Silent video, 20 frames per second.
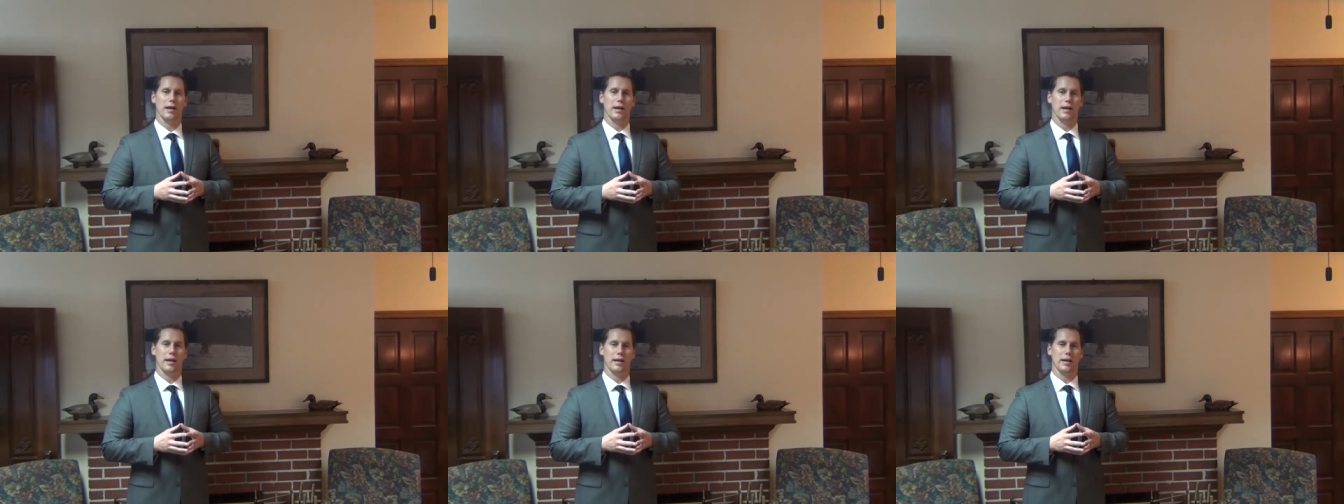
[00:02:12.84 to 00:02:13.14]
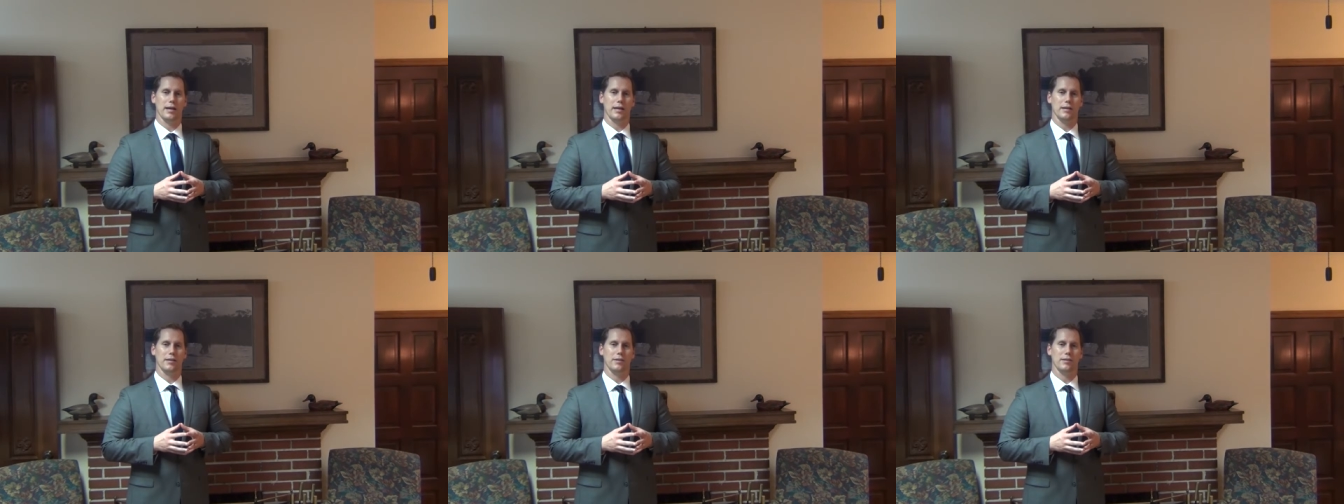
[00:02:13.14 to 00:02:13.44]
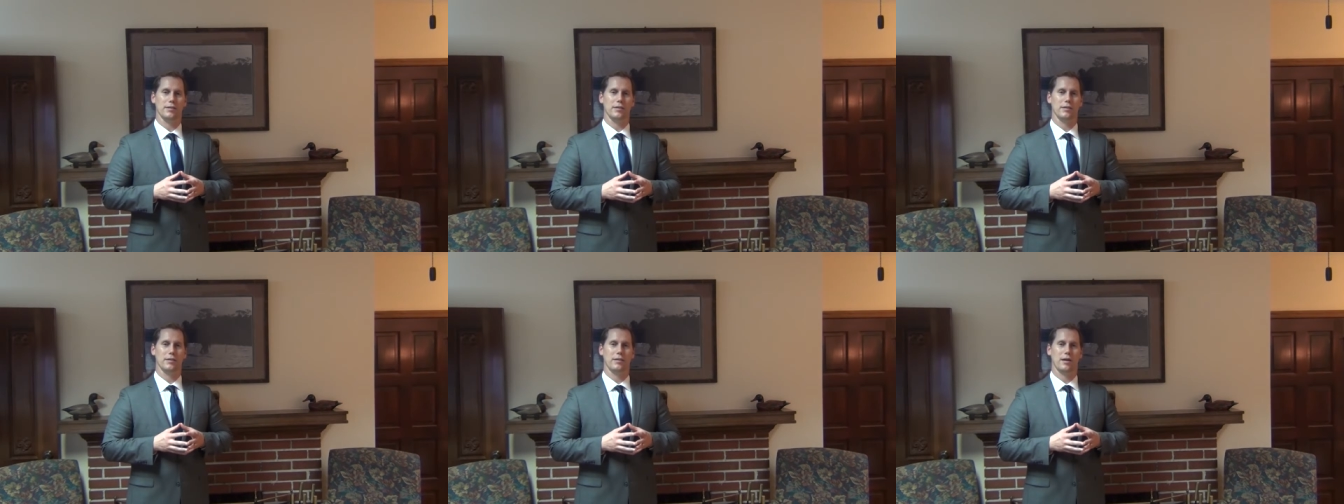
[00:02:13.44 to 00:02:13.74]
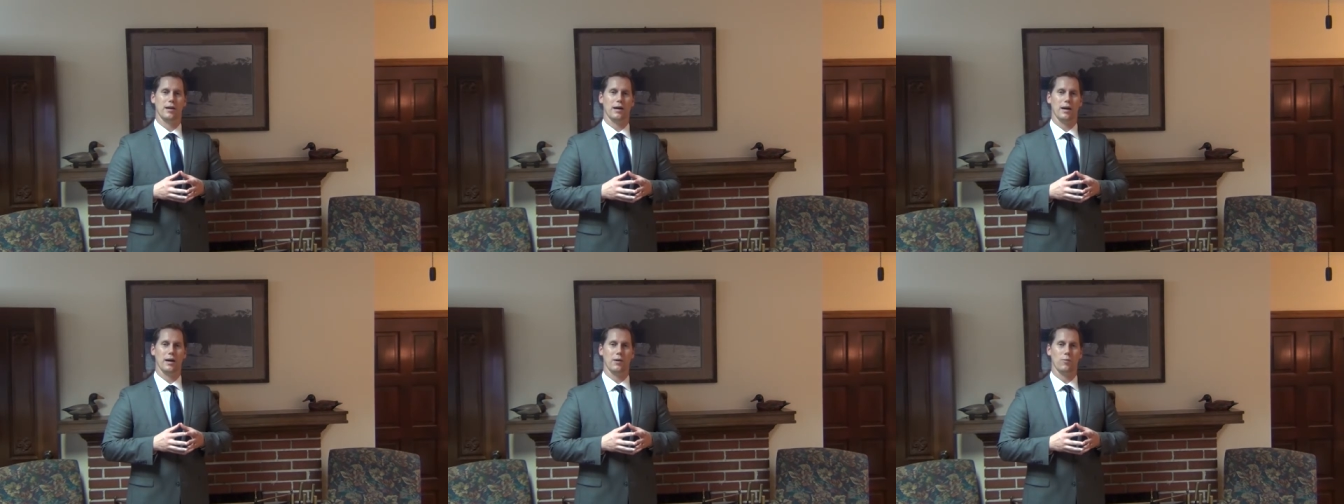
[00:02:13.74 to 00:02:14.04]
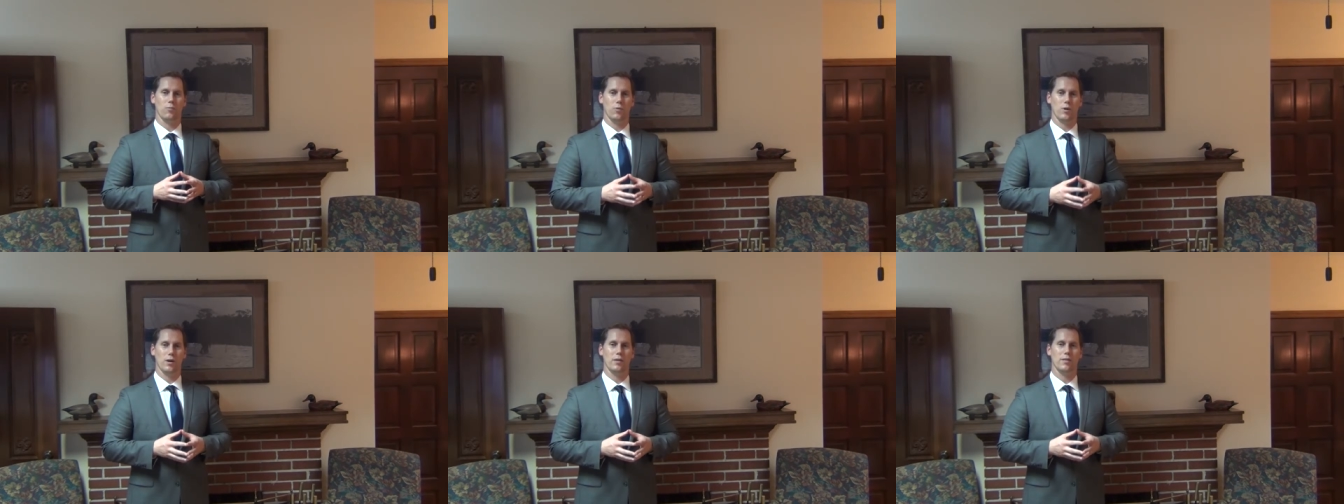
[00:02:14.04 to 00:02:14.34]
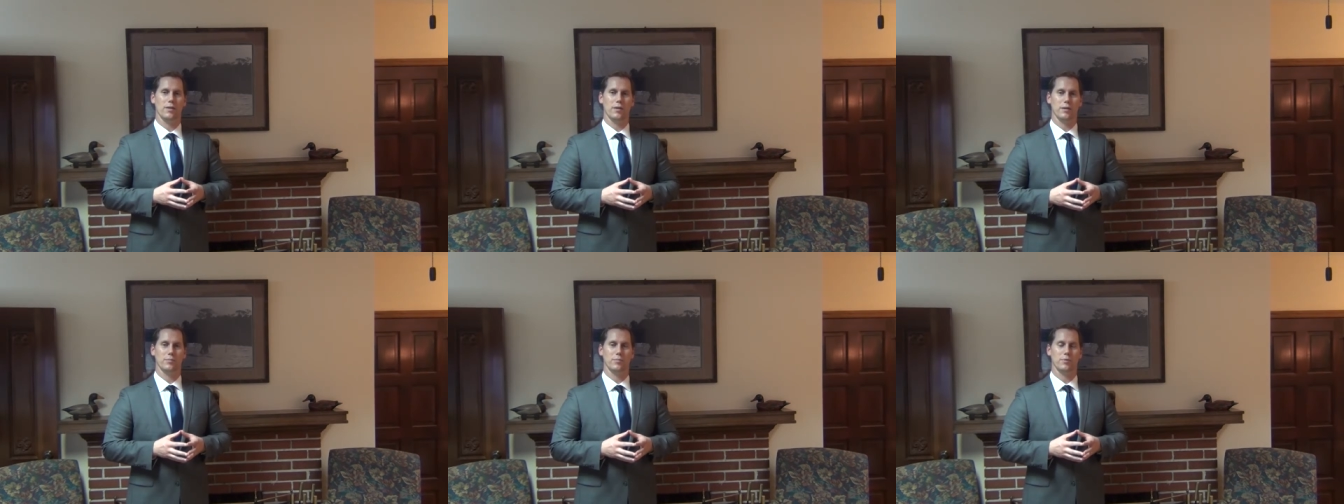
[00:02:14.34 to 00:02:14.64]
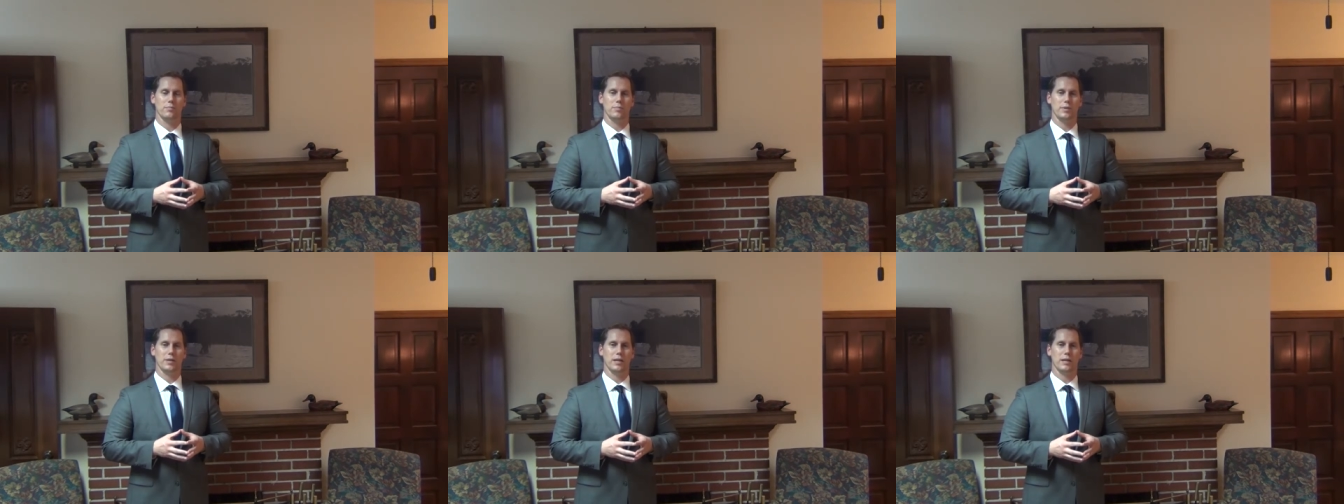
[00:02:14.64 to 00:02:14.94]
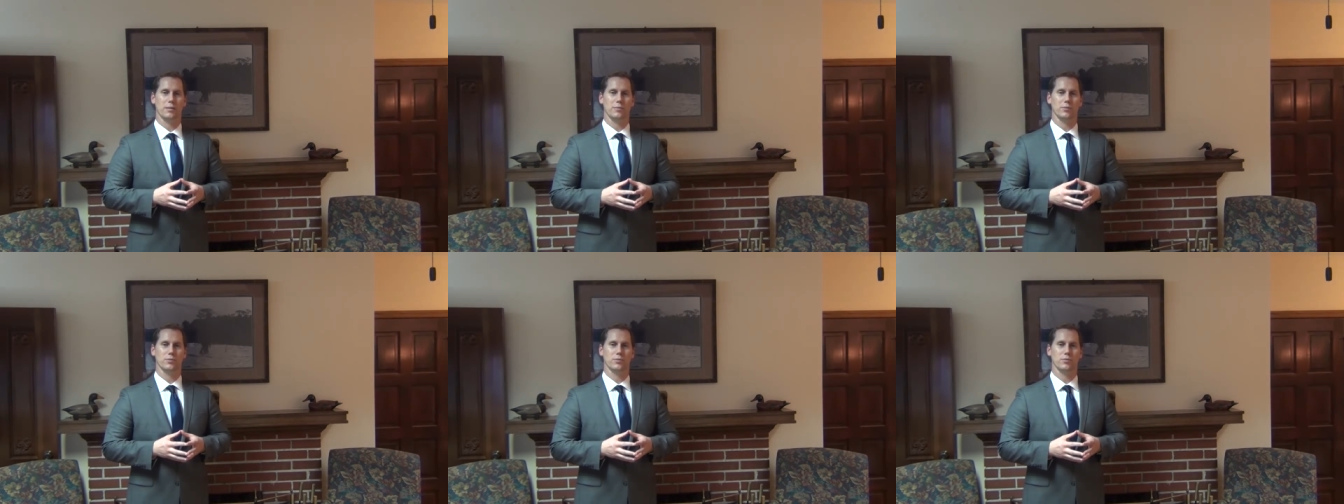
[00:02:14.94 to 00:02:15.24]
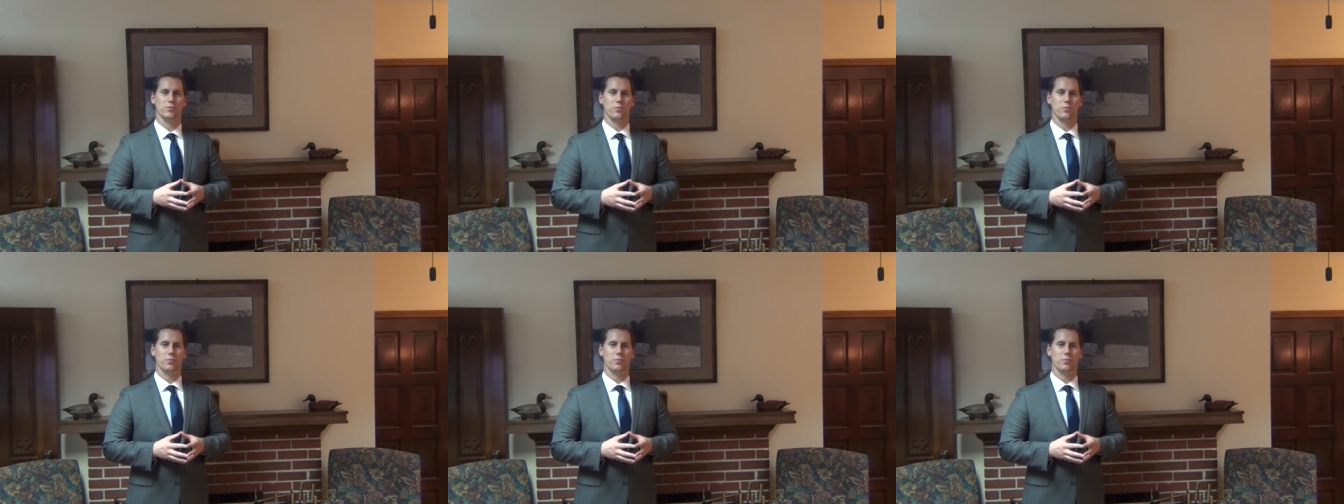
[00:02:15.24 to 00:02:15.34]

and I want them to be able